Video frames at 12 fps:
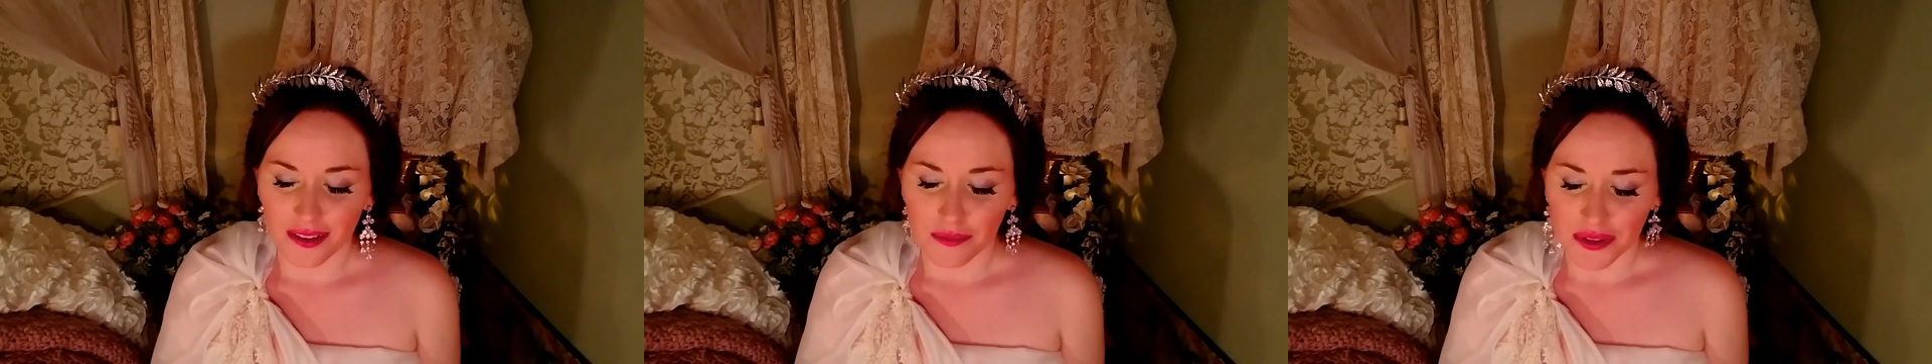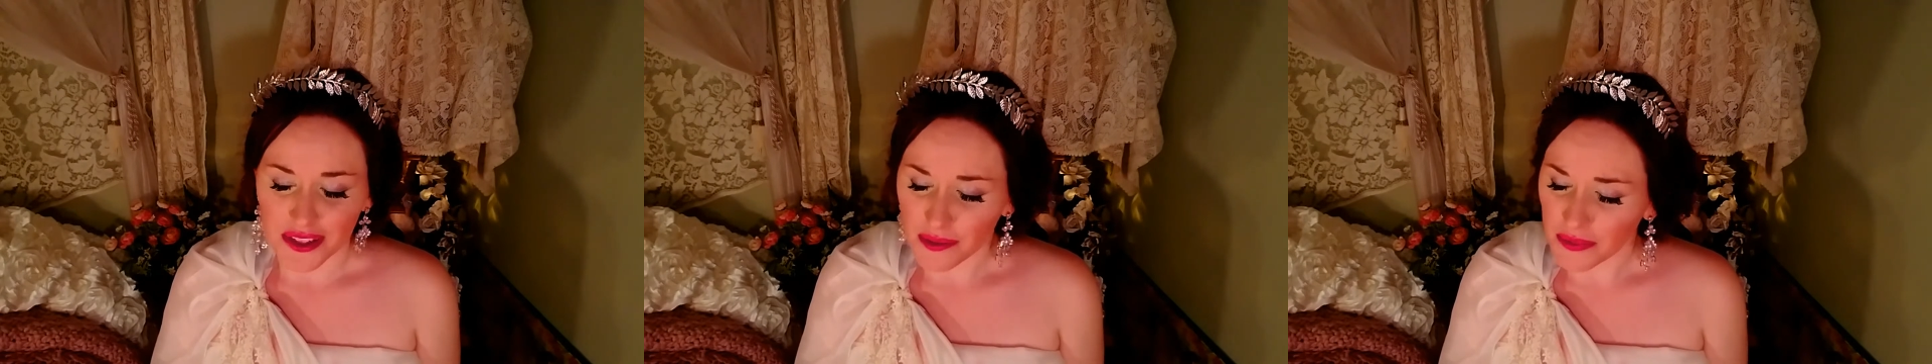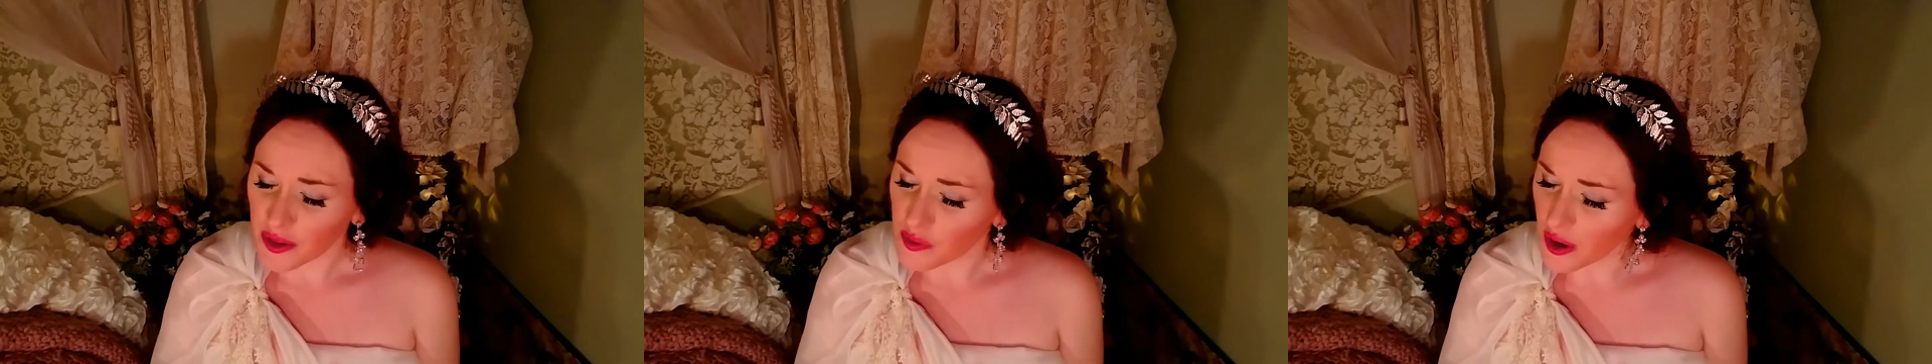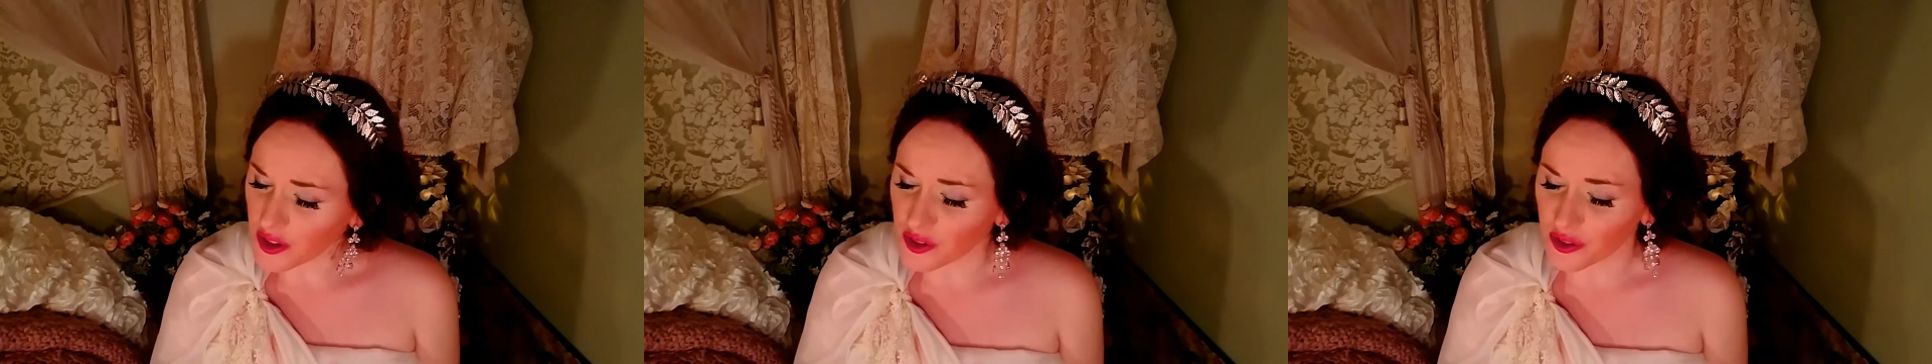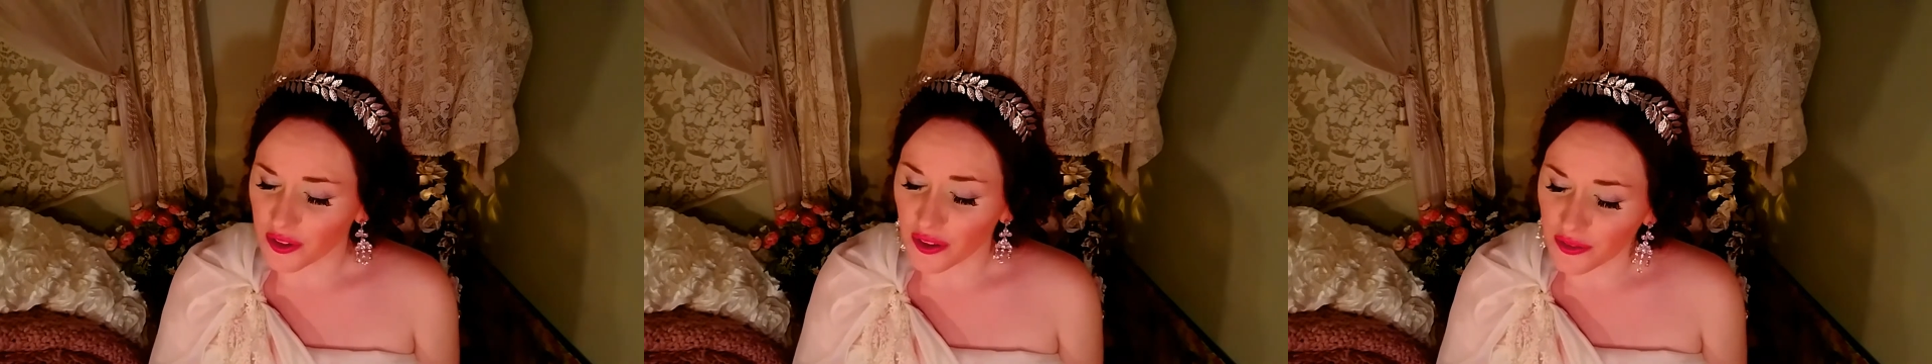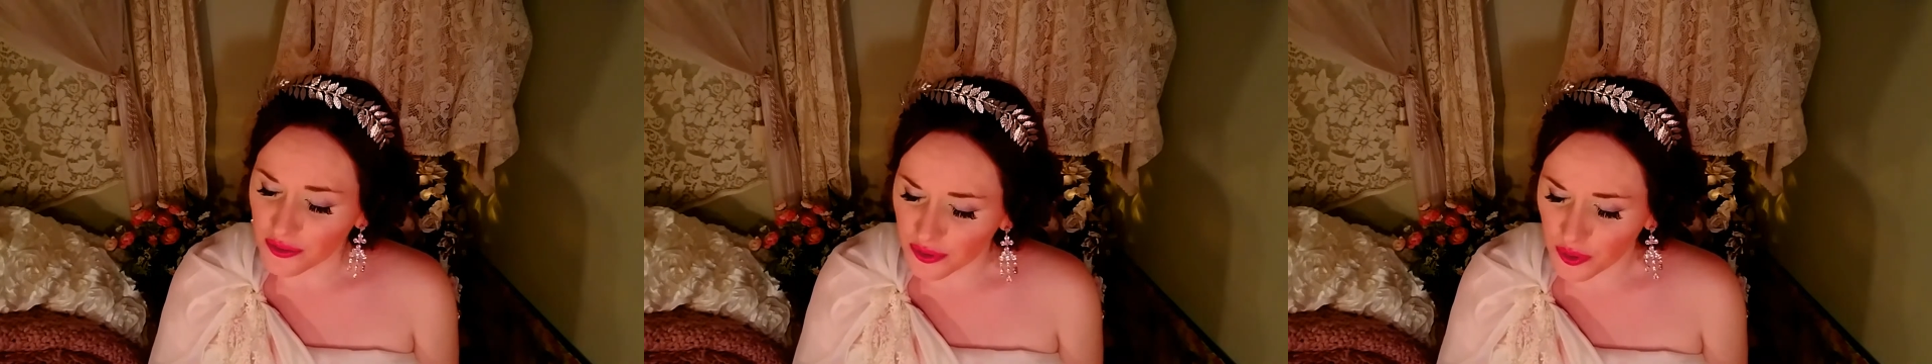but something rustled on the
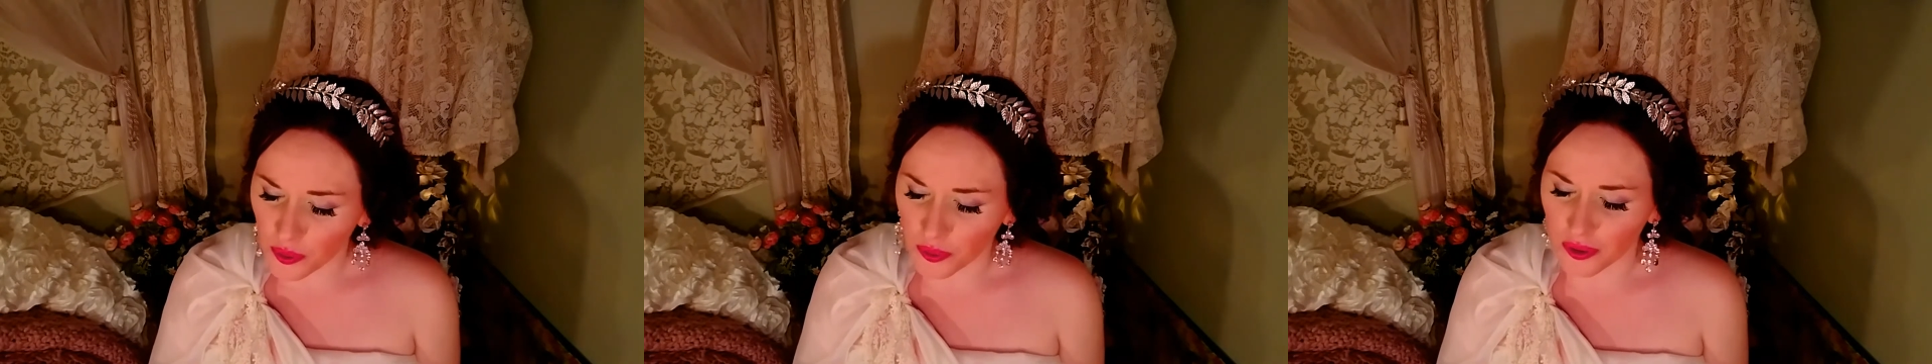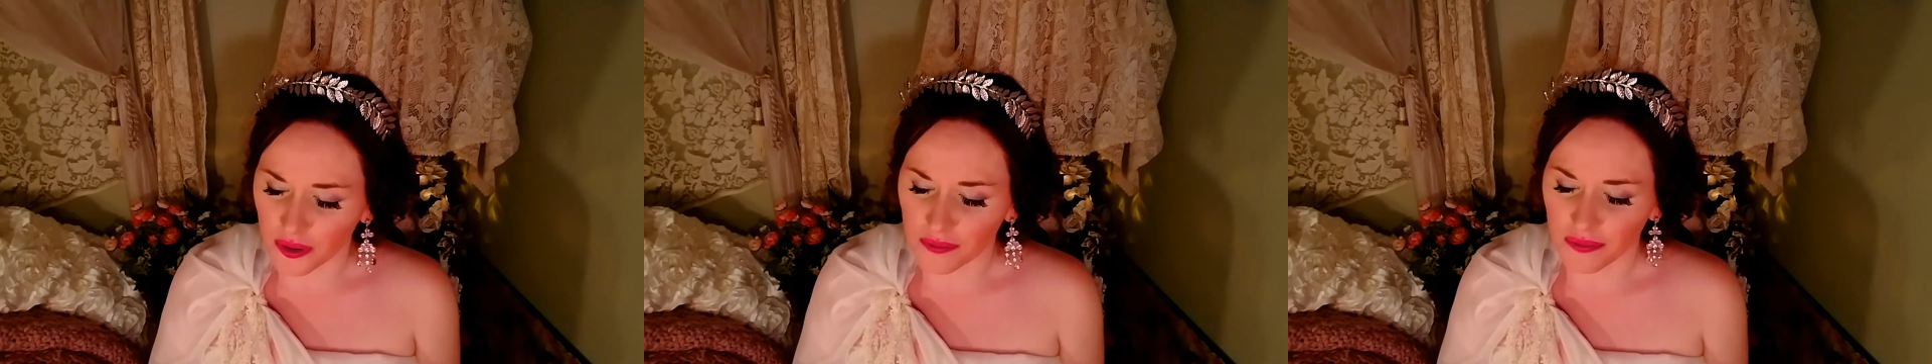floor,